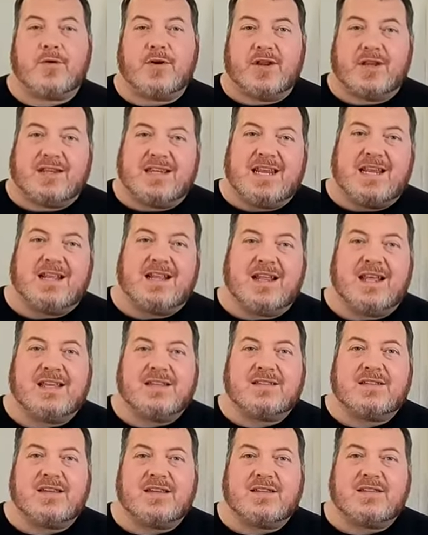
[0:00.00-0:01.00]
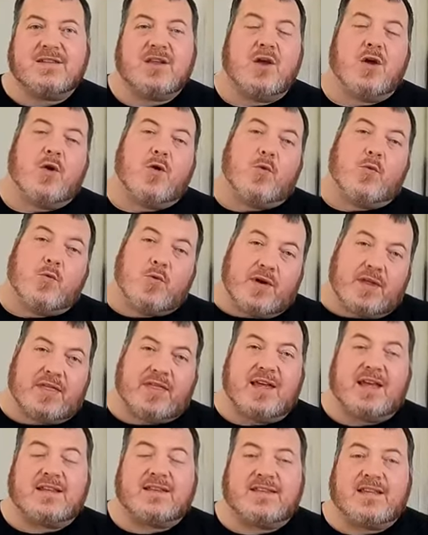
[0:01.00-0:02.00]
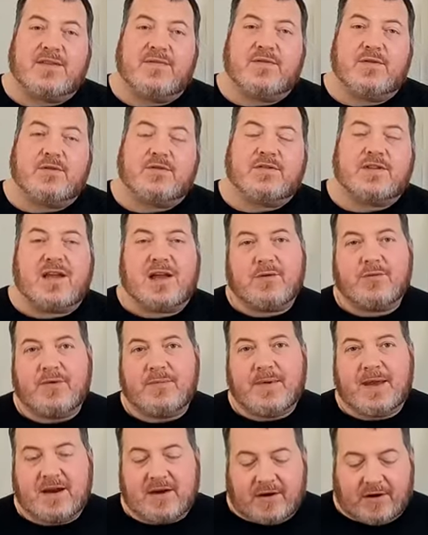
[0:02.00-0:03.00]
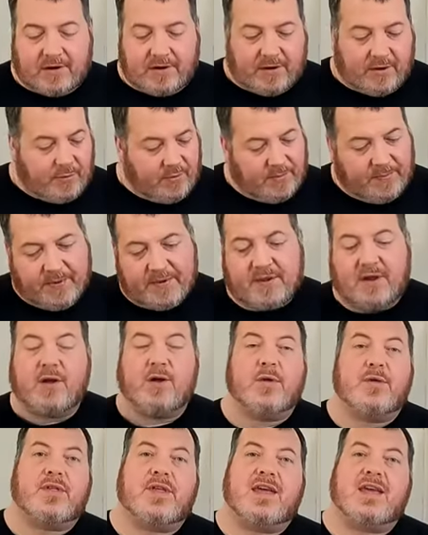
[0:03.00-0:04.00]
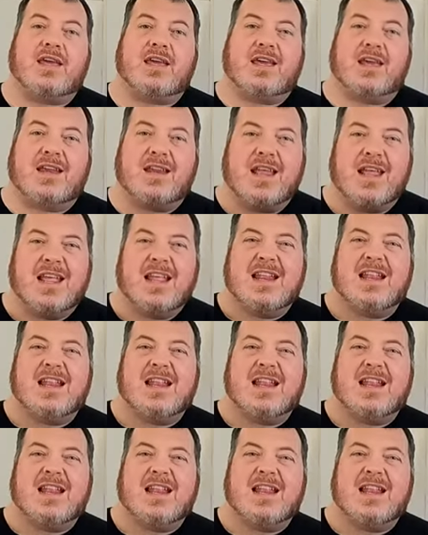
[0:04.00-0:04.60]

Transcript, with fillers: we're going to deglaze this with that seafood stock we made earlier. We're going to put the whole thing in.